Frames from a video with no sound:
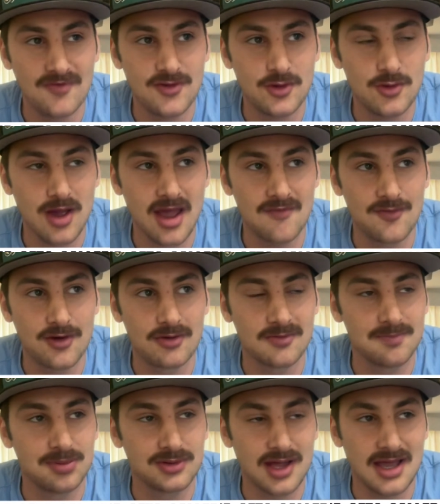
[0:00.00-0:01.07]
you ever
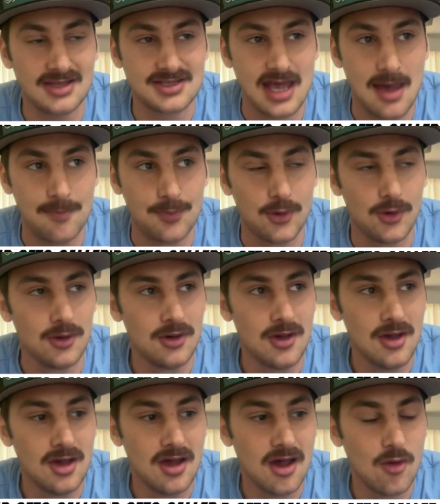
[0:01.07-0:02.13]
play Temple
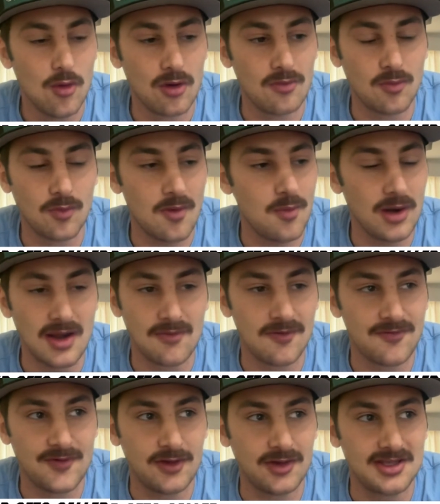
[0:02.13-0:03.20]
or whatever
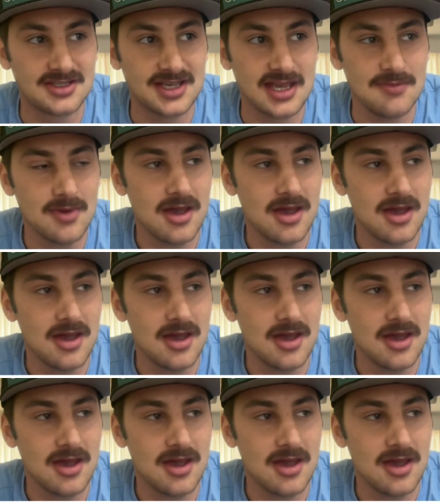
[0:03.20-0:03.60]
Philly team,